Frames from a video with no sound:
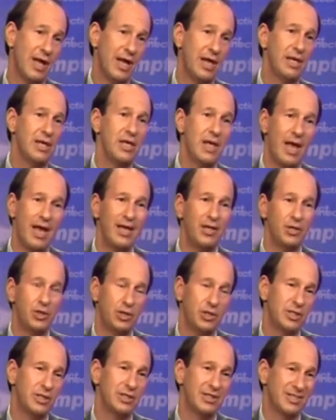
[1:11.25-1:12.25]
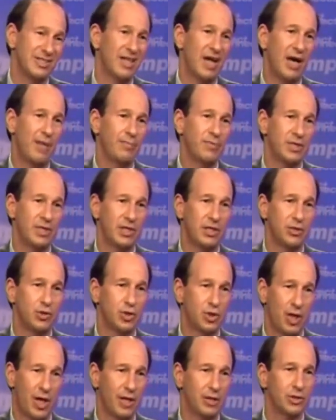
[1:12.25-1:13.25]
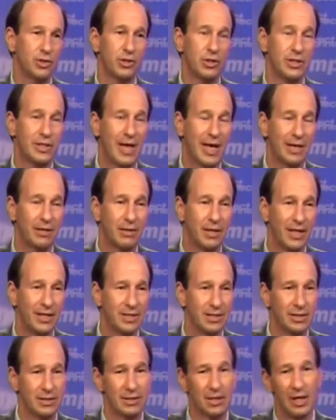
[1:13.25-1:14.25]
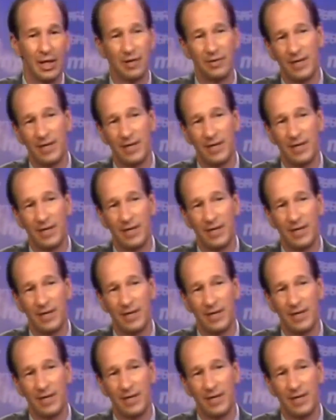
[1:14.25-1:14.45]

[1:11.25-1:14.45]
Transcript: ADHD stopped in childhood and adolescence.